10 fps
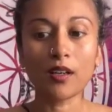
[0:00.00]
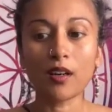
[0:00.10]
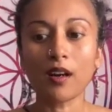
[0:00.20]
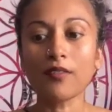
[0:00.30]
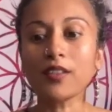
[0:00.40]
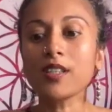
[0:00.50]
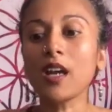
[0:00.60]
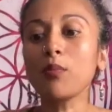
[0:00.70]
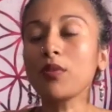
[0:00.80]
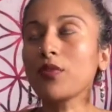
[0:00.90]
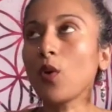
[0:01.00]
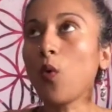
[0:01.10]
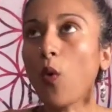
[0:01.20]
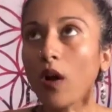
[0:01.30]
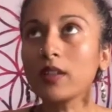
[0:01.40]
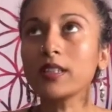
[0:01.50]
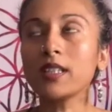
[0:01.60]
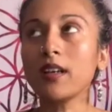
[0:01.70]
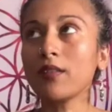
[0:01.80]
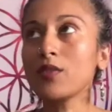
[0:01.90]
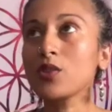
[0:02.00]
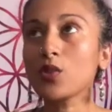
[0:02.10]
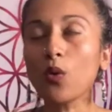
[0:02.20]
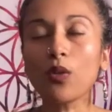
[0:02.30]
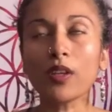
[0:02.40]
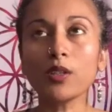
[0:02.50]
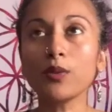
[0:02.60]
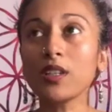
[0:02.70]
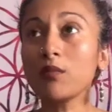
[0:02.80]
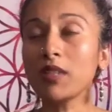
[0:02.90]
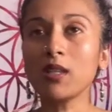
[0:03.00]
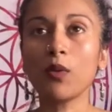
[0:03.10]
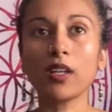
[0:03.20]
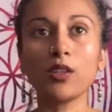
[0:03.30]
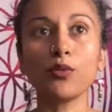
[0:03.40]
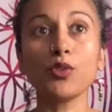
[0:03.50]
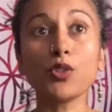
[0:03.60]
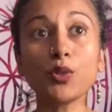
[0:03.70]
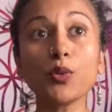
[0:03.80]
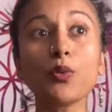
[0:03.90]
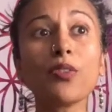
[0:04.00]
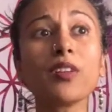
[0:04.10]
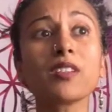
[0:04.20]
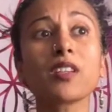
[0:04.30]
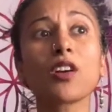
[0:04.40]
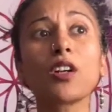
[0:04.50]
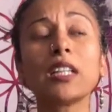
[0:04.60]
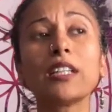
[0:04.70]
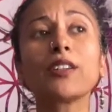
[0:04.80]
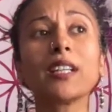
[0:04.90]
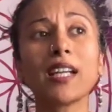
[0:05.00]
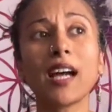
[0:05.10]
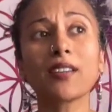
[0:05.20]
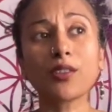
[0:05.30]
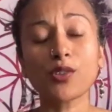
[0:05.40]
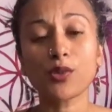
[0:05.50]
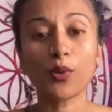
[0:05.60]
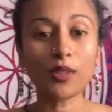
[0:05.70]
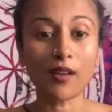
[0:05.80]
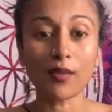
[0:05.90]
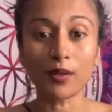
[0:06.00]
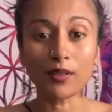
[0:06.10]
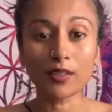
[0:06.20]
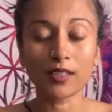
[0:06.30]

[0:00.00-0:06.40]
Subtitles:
of the type of quality of soul that you can meet when you do this clearing at the soul level.